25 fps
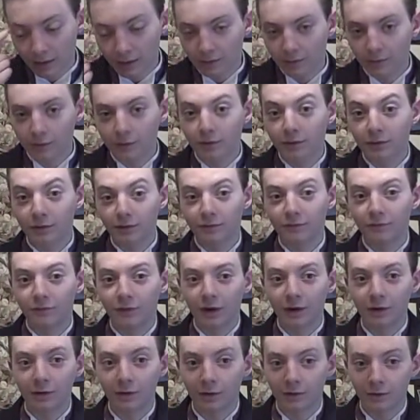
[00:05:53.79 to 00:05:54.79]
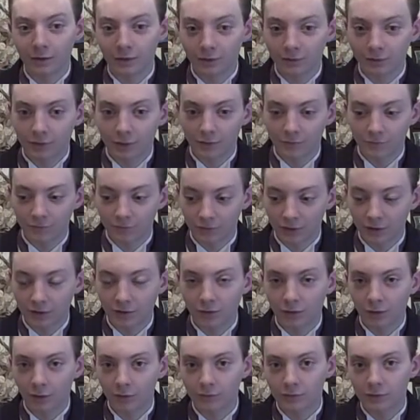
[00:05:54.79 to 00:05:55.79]
Well, you could invite all your
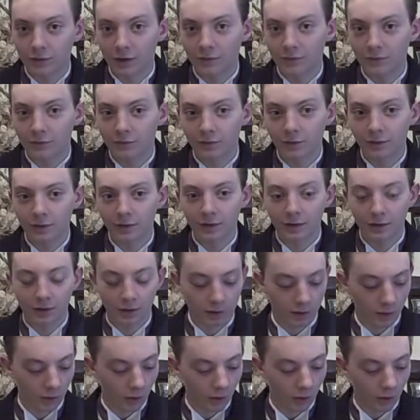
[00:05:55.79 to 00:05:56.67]
friends over and have a really